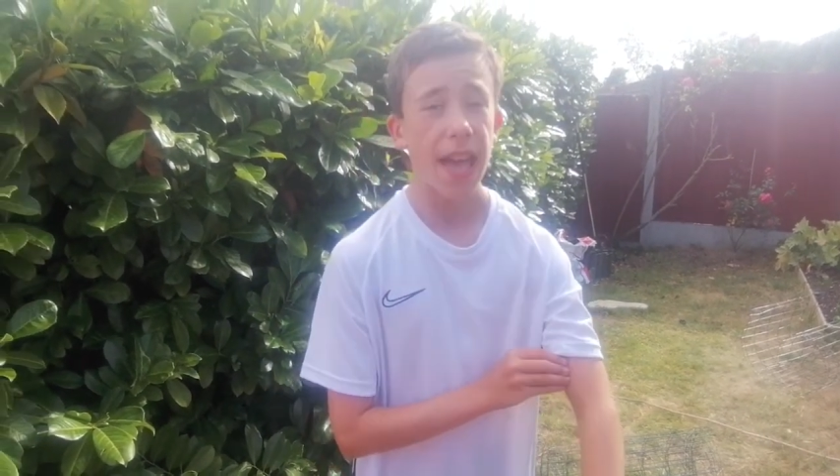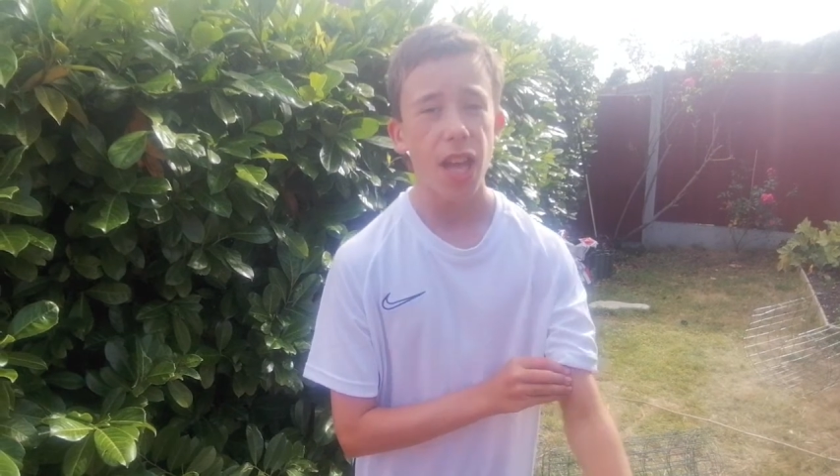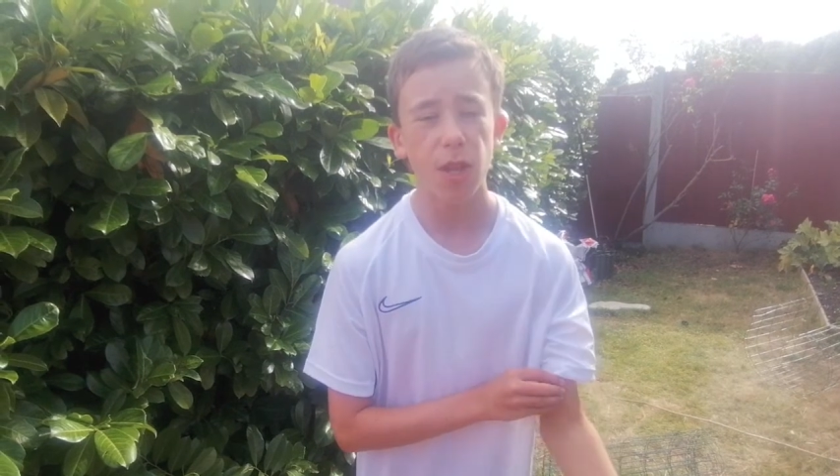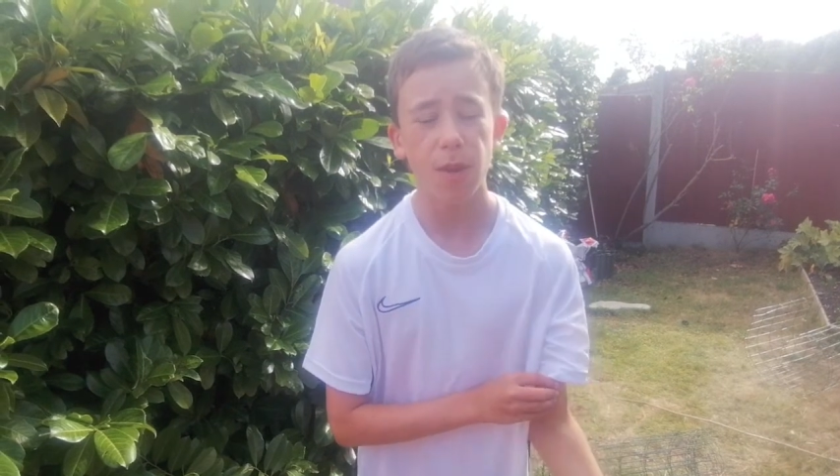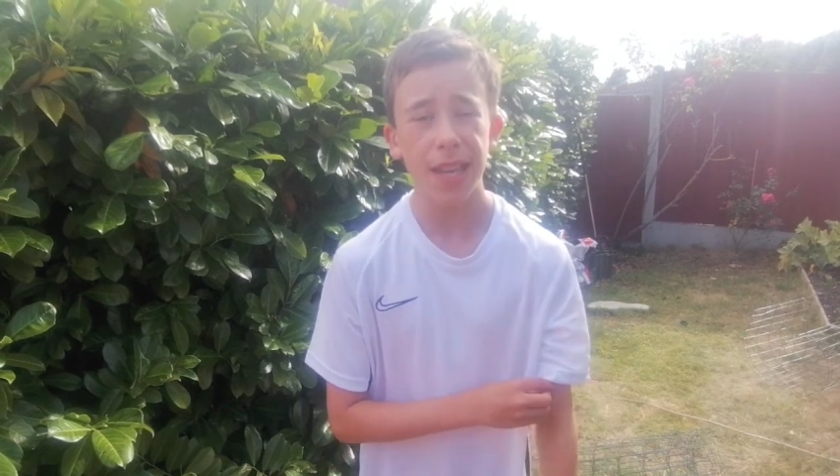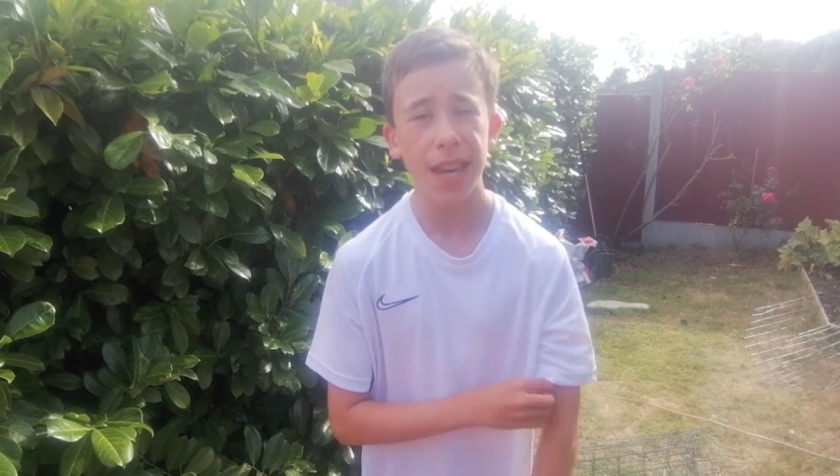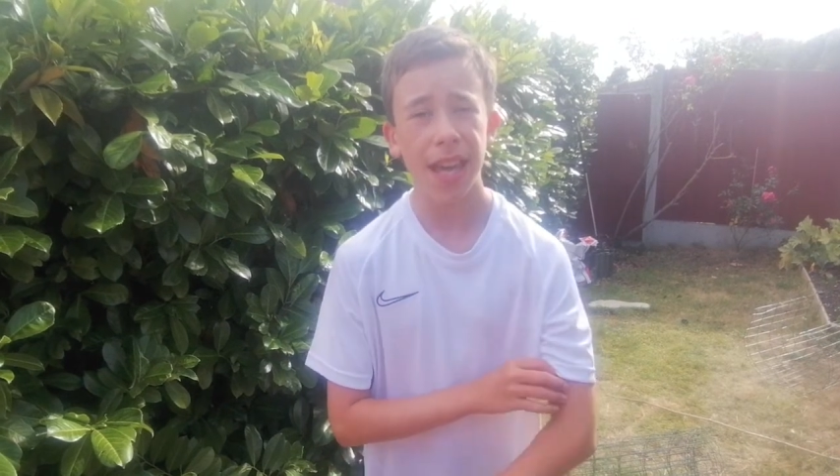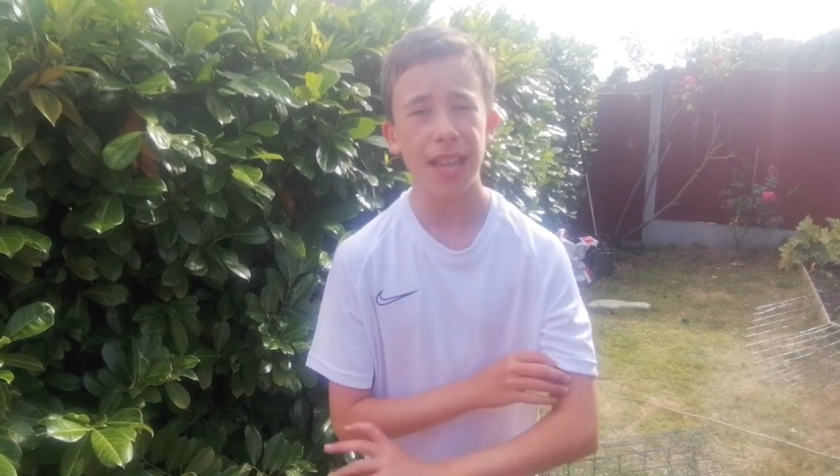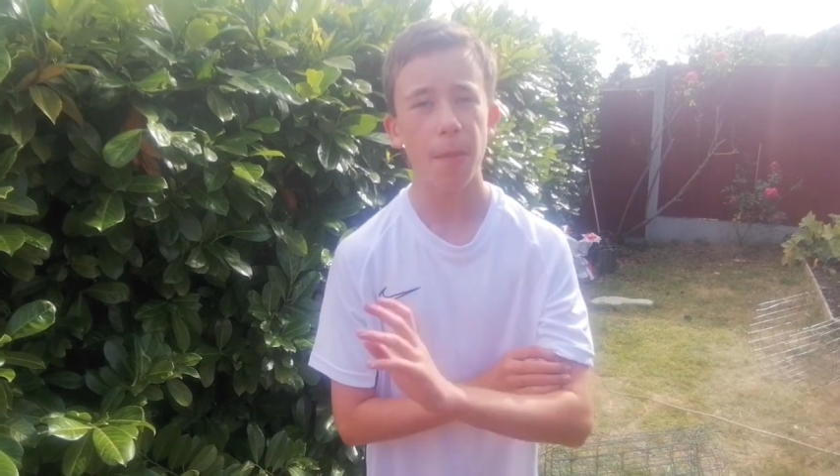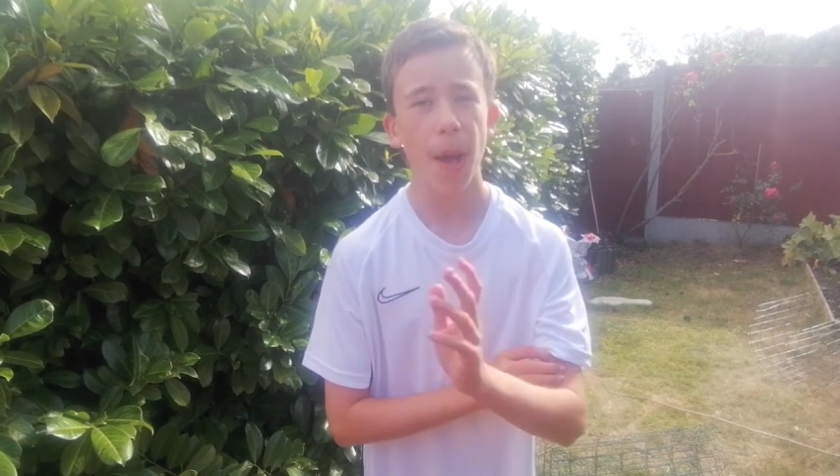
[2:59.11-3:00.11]
So he's going to
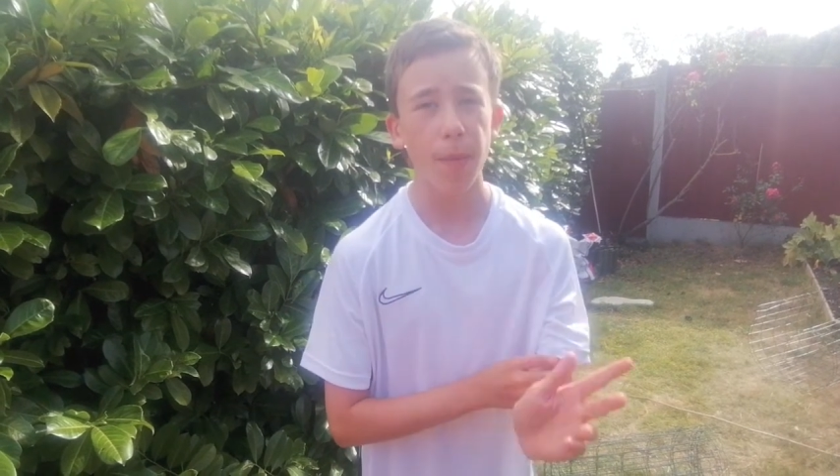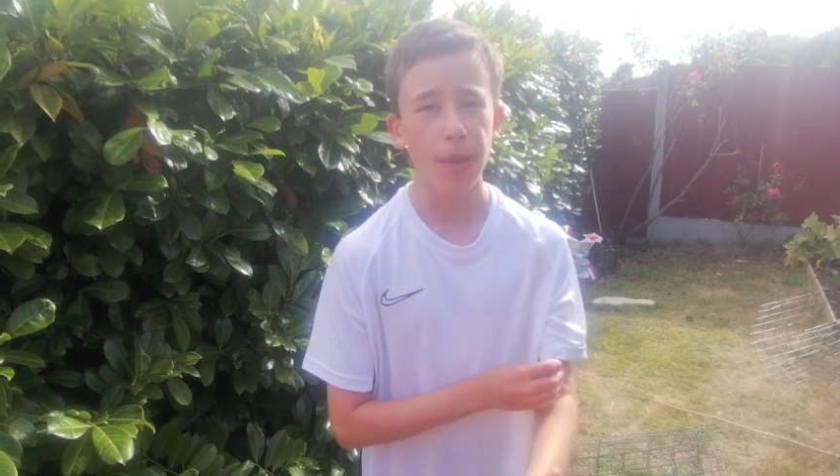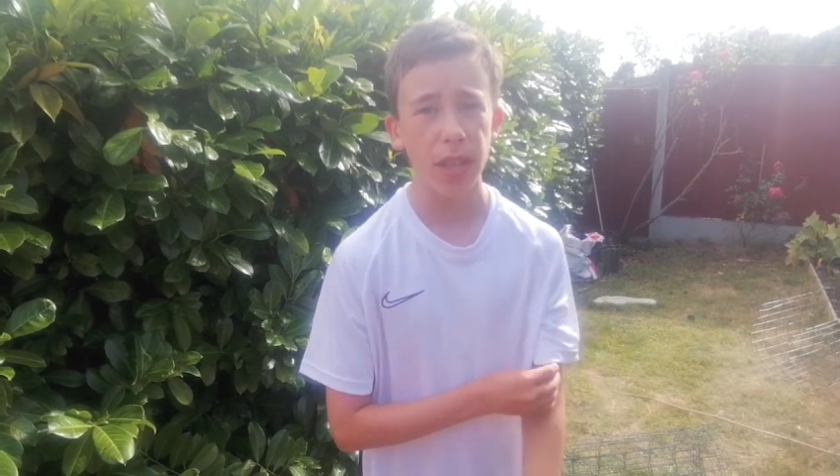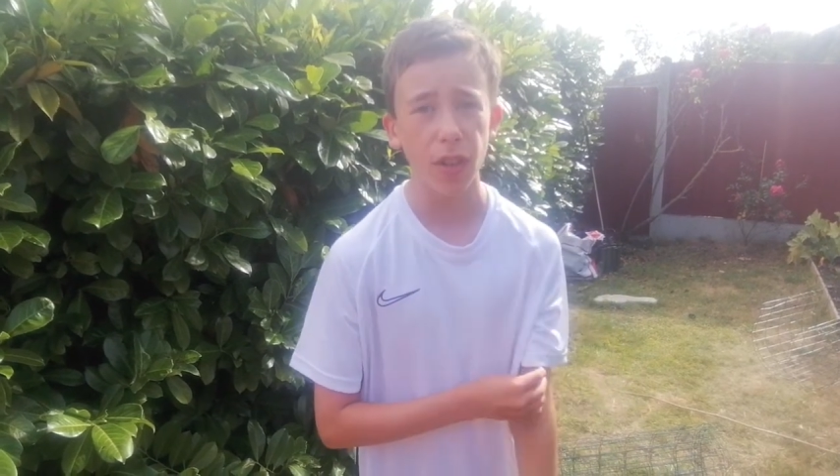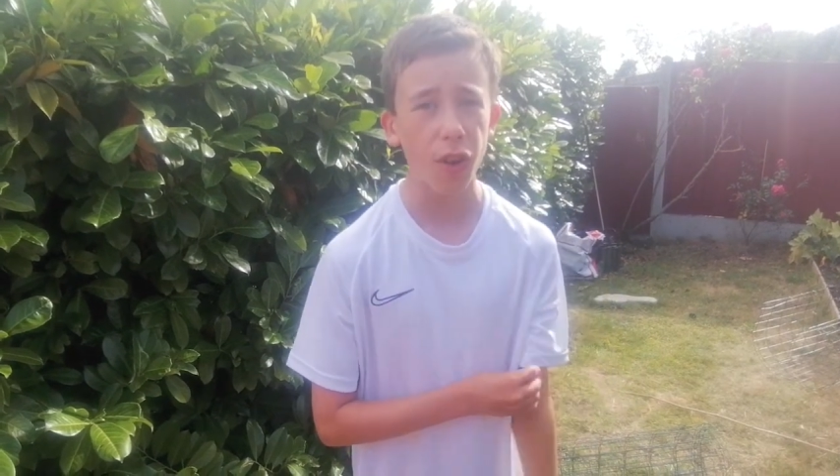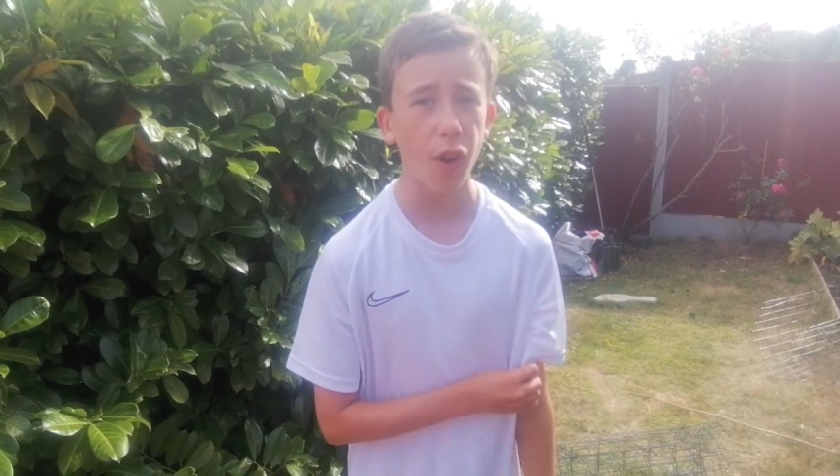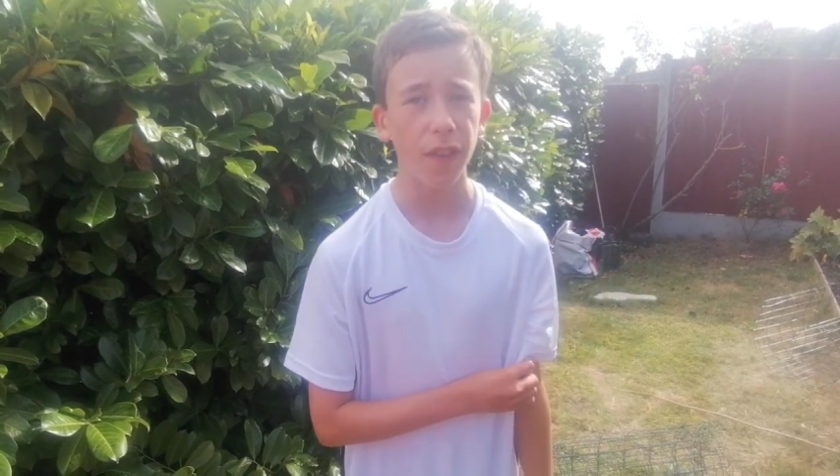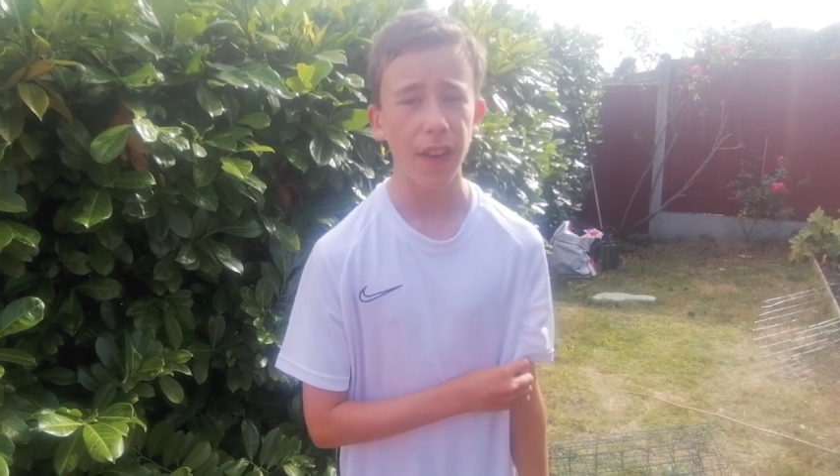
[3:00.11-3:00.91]
get them hammered in off